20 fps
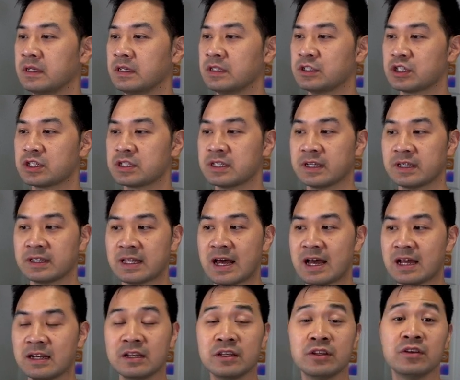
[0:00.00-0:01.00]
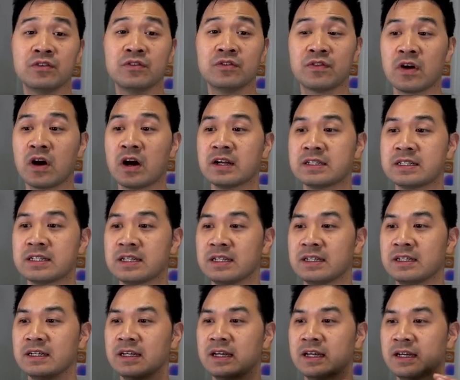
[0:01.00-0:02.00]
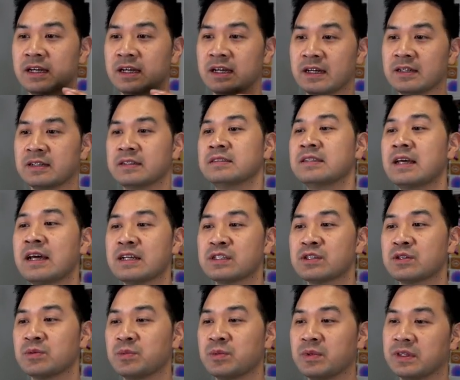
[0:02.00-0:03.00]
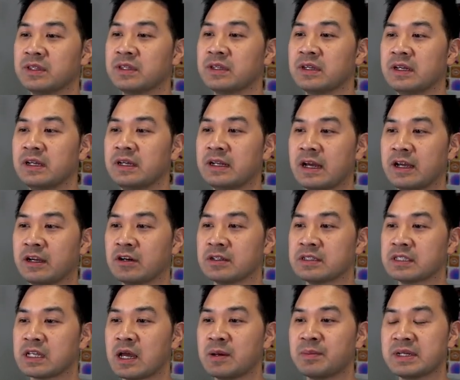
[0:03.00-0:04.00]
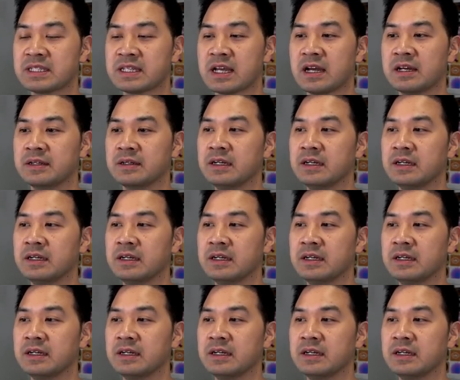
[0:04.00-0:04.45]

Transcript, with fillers: just like that, you've got text with an icon side by side.